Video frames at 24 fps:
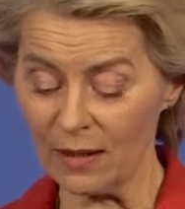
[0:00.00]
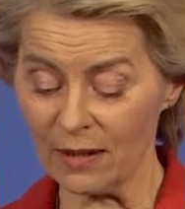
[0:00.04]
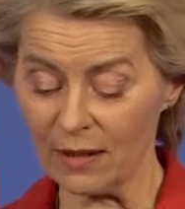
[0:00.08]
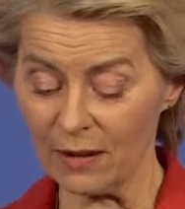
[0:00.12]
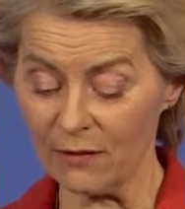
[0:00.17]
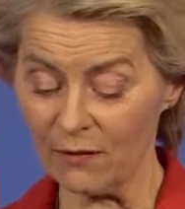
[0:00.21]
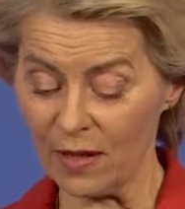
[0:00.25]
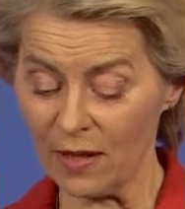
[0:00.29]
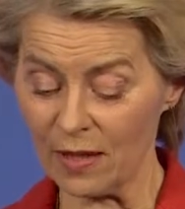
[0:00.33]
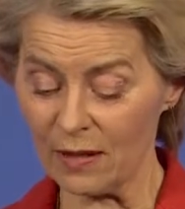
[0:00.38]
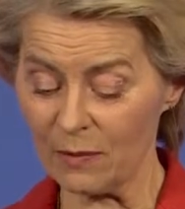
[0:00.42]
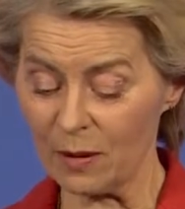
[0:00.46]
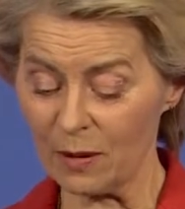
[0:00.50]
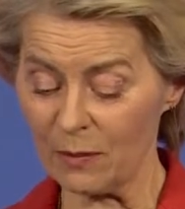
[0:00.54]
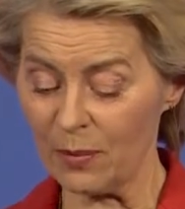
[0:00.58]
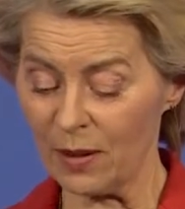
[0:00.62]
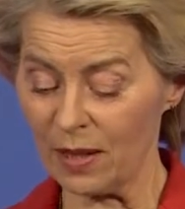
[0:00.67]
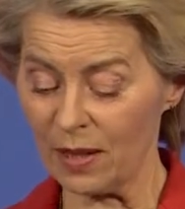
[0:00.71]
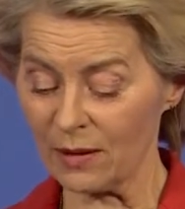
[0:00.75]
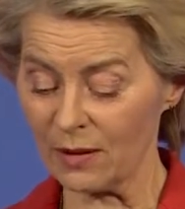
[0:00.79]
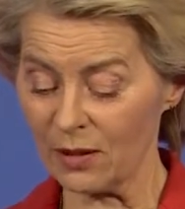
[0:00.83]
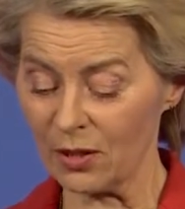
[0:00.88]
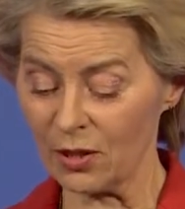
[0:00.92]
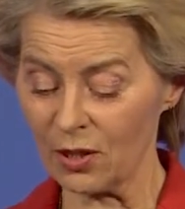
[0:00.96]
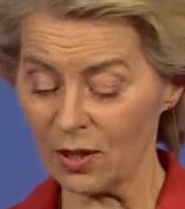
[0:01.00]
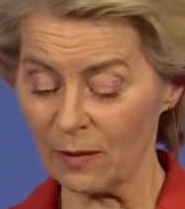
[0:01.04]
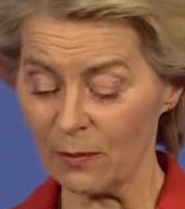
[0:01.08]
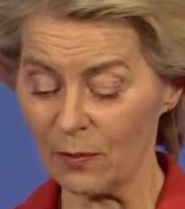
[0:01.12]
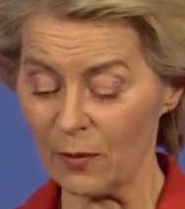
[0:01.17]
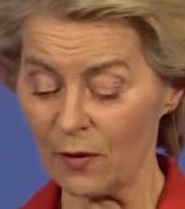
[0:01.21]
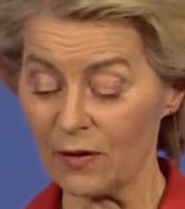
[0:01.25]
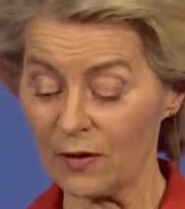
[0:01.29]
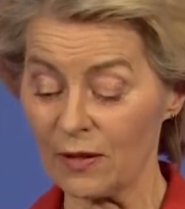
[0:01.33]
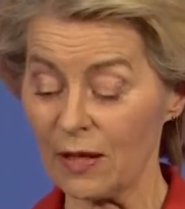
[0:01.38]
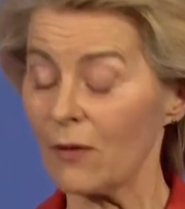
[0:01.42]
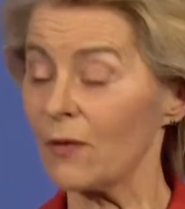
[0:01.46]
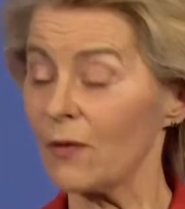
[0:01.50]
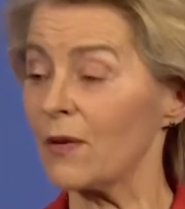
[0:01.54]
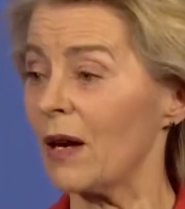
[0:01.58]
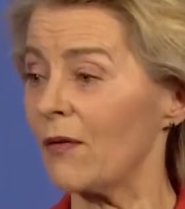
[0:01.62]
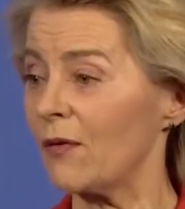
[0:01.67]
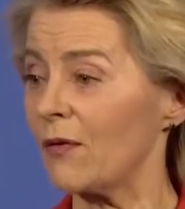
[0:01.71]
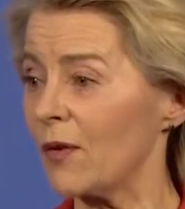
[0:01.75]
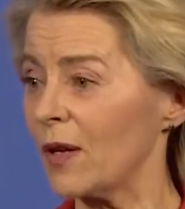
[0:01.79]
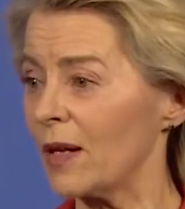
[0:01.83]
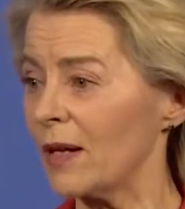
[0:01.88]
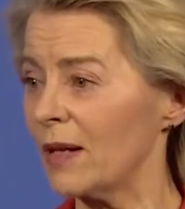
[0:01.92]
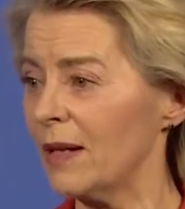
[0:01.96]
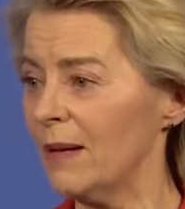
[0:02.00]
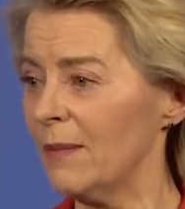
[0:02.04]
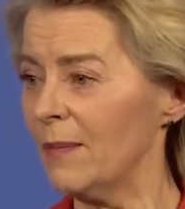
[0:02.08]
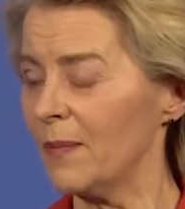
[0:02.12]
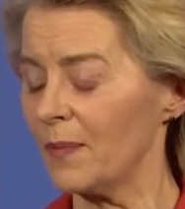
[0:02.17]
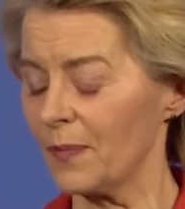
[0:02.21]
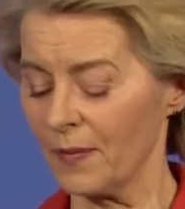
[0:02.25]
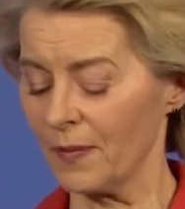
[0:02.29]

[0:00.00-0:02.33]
and investment partnership with South Africa.